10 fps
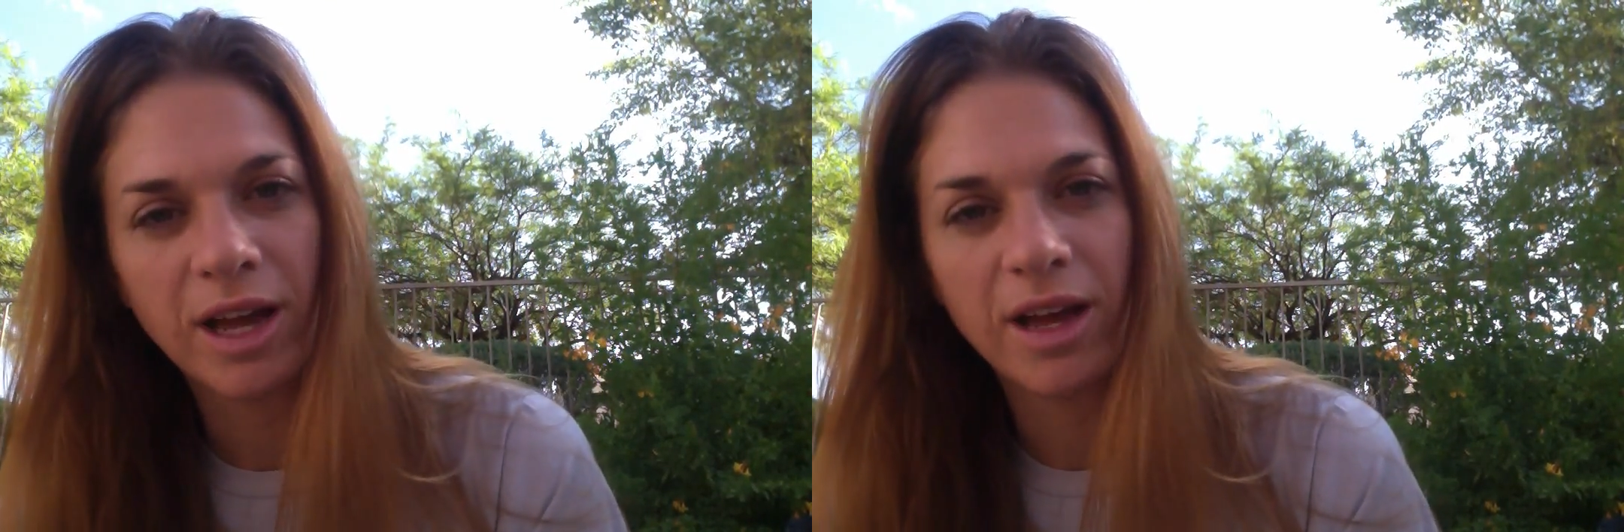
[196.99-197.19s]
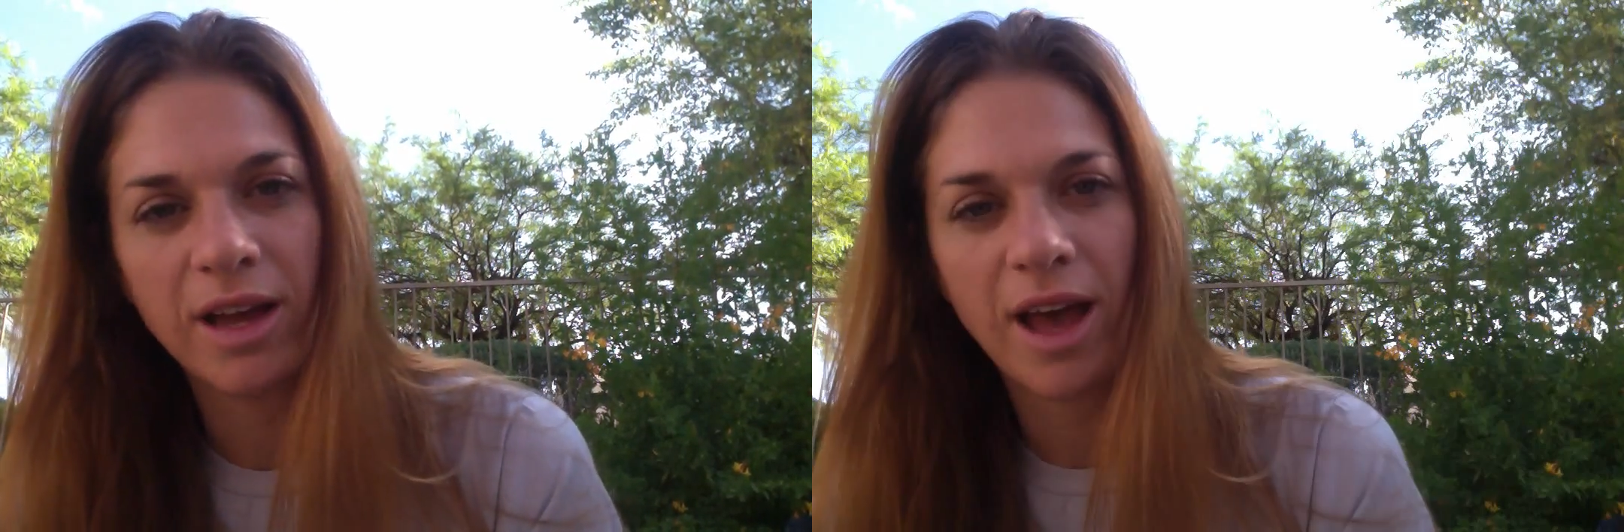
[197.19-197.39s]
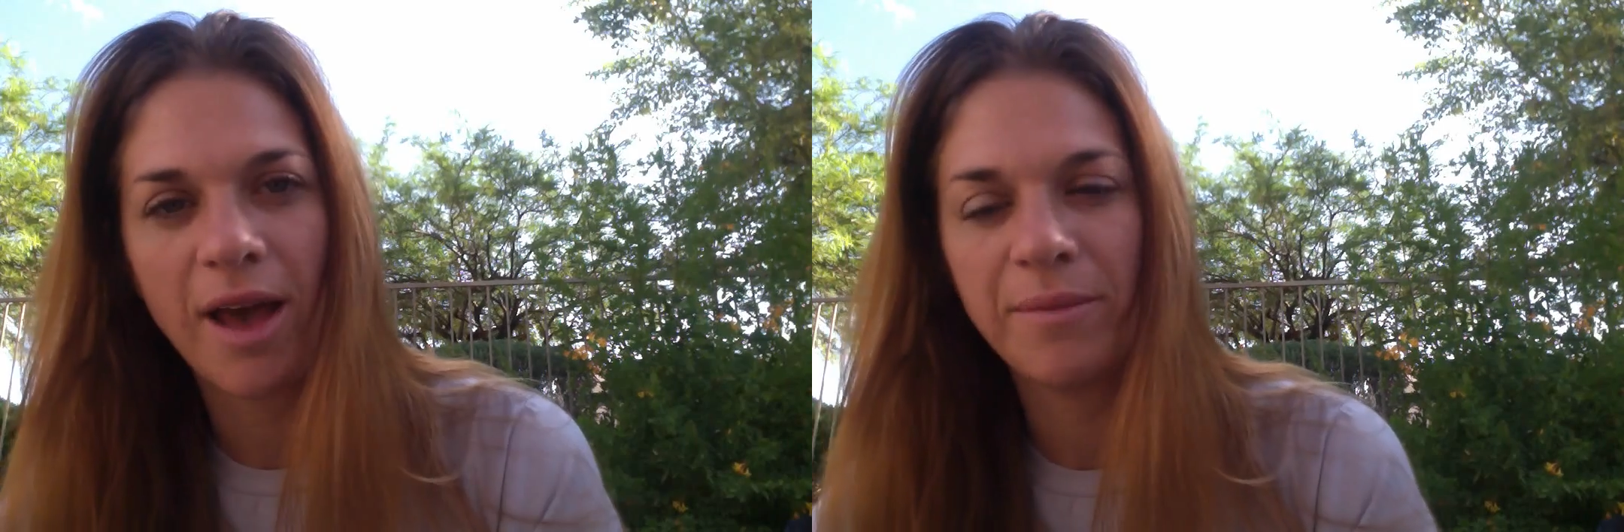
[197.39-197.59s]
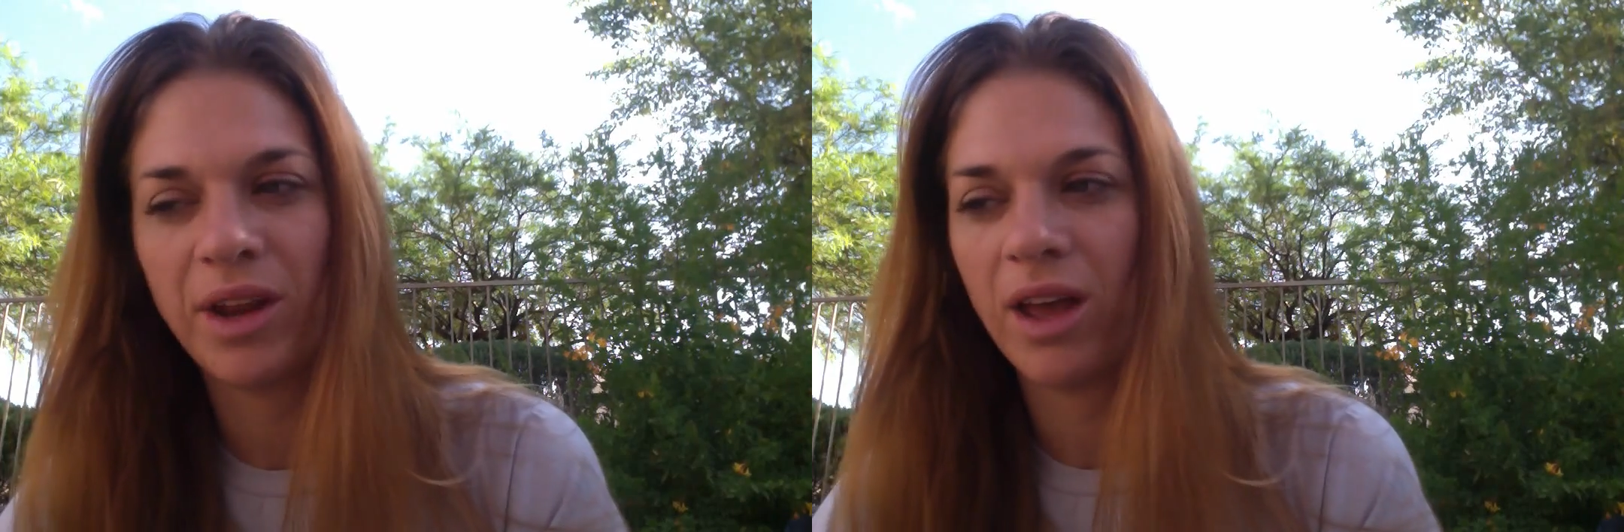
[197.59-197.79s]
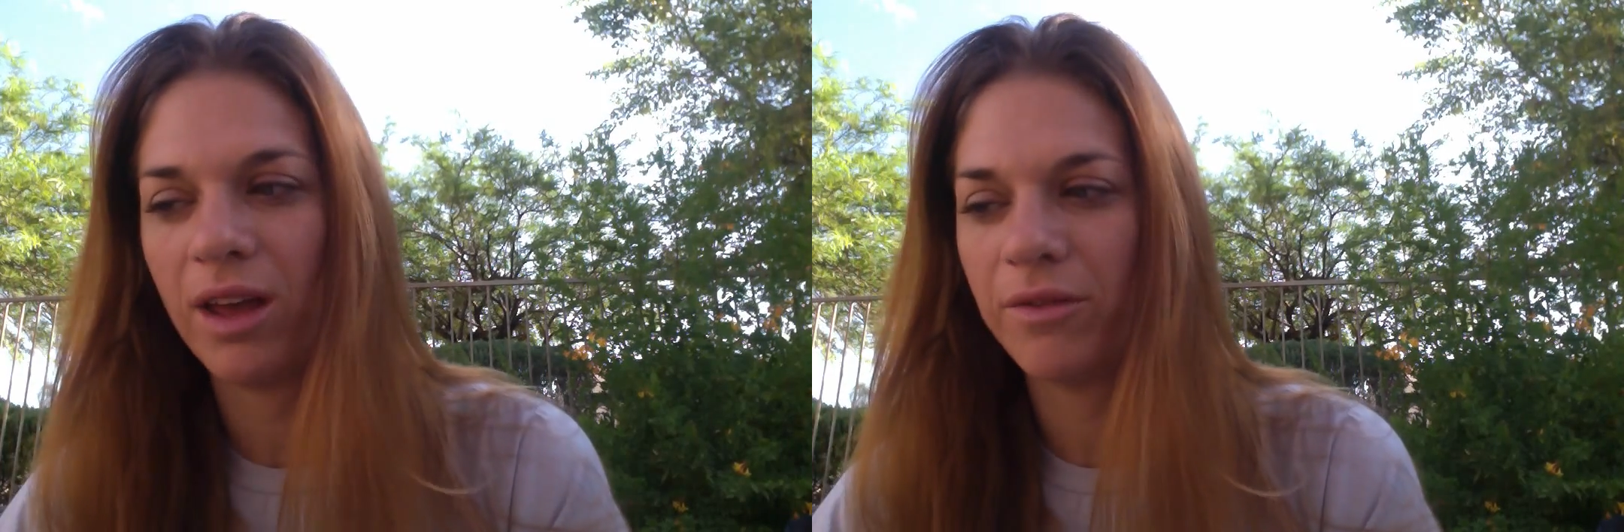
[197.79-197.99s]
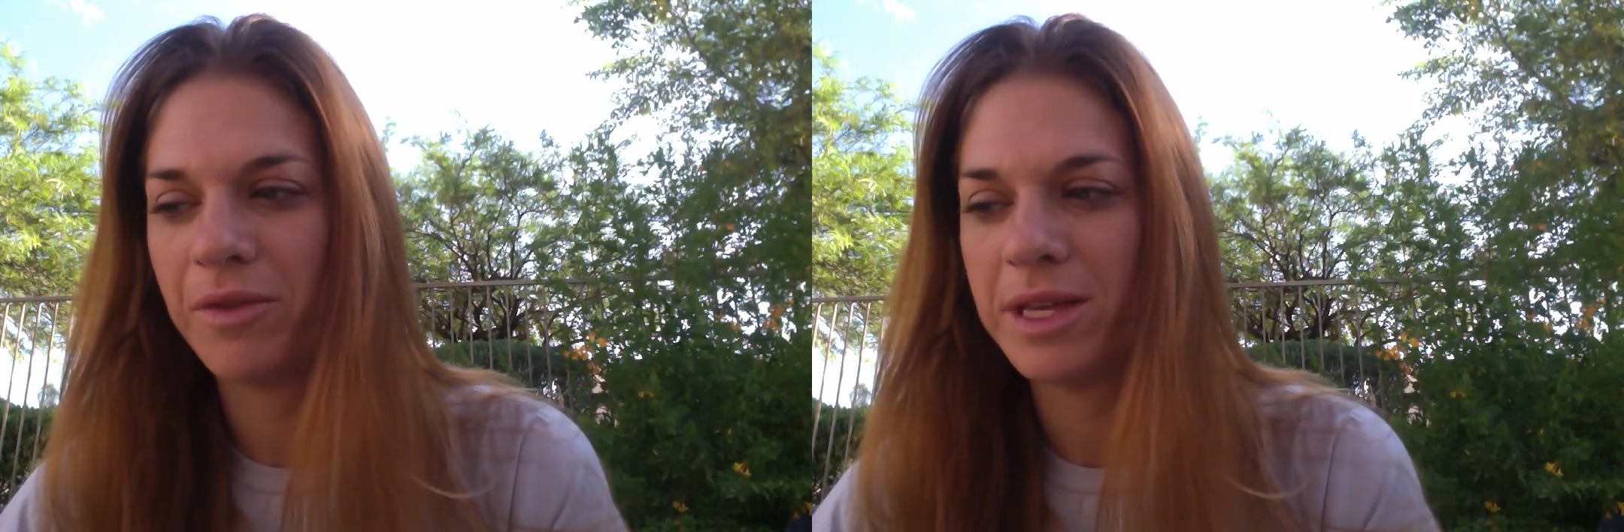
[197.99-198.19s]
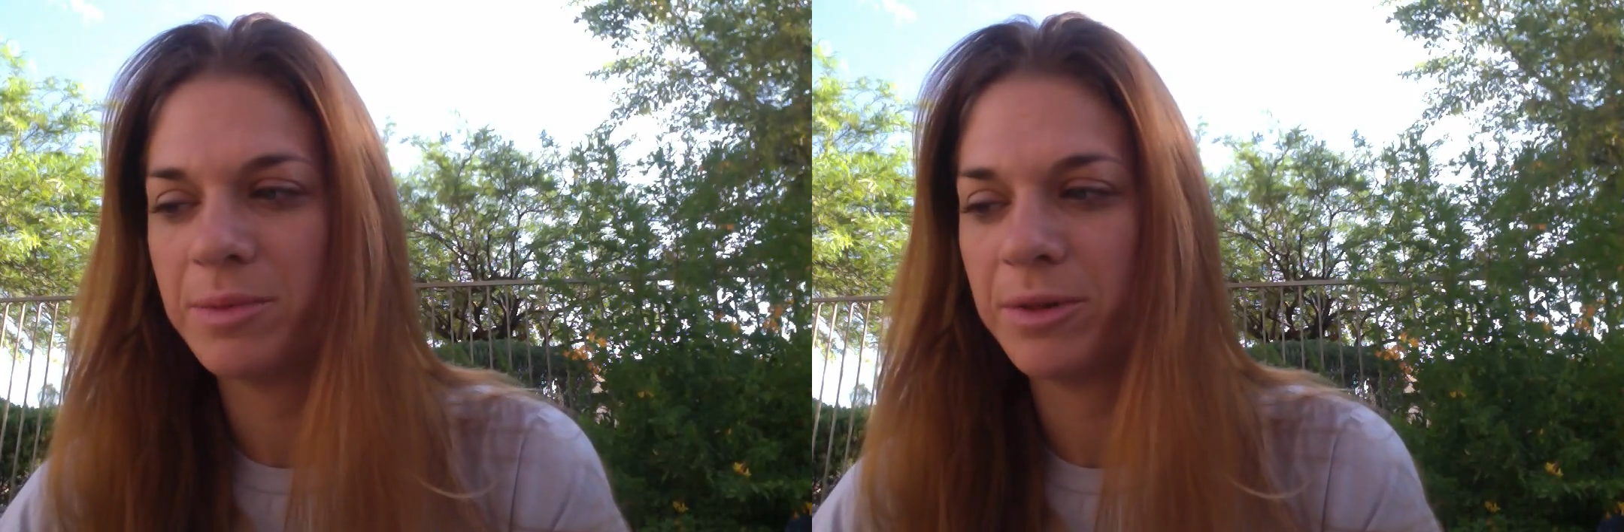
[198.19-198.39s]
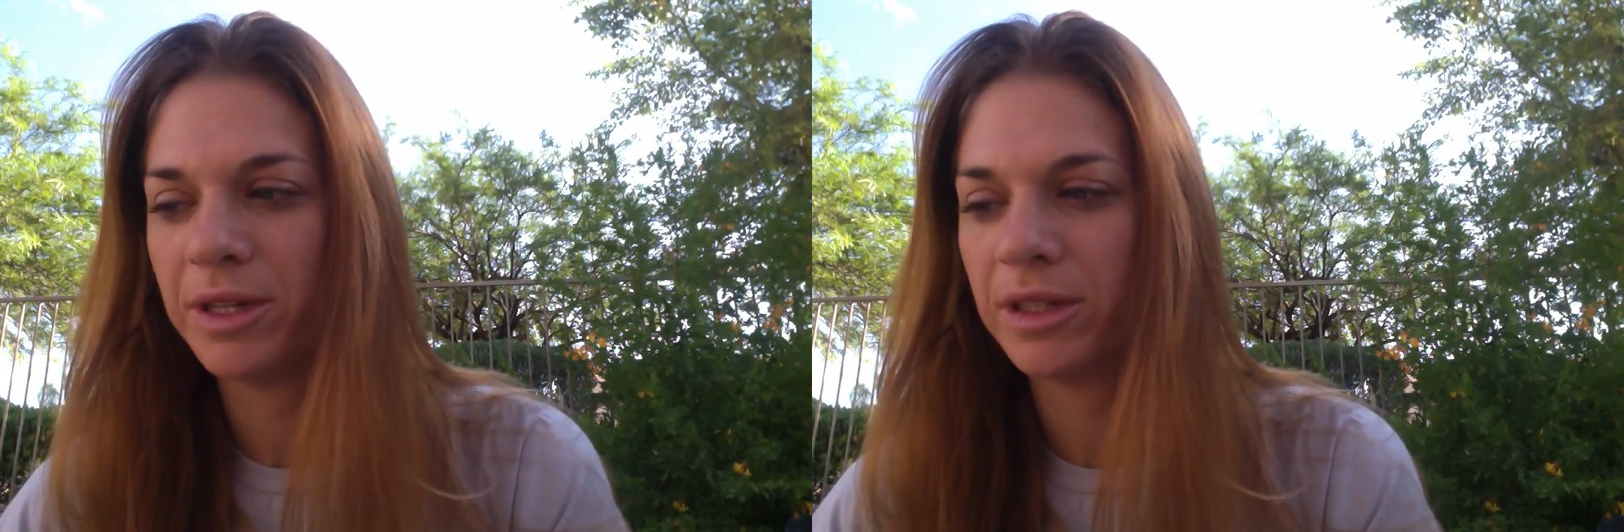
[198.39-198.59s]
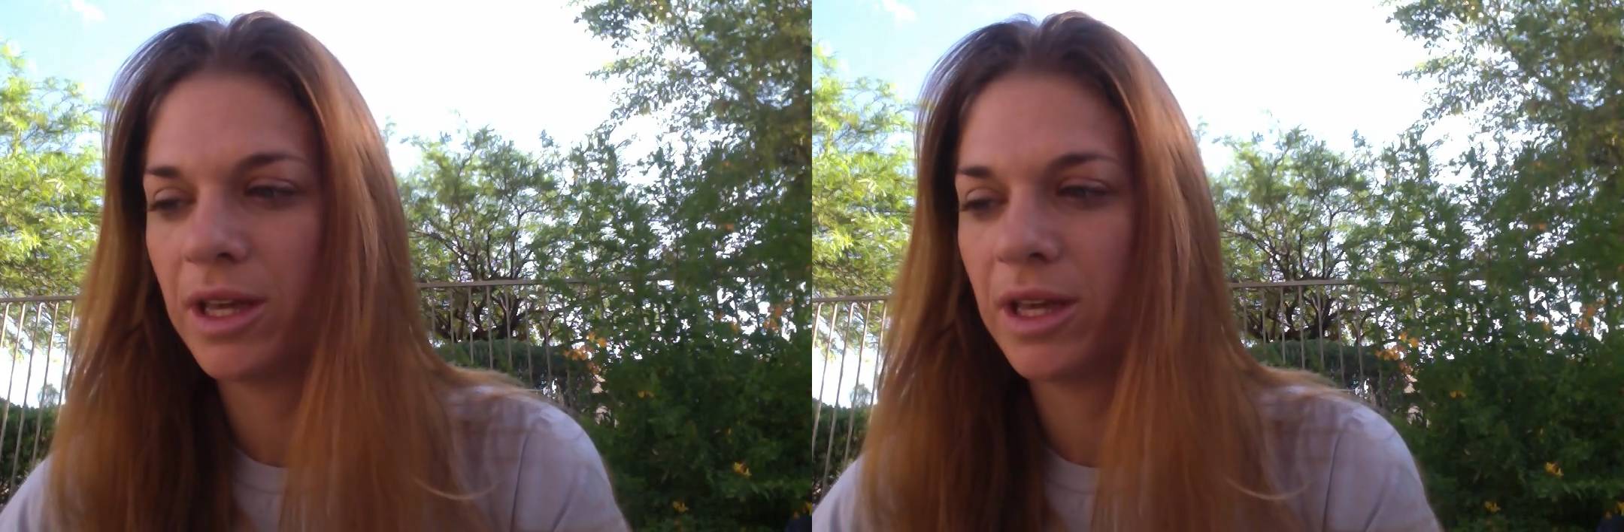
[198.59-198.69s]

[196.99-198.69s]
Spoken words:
I'm not on Facebook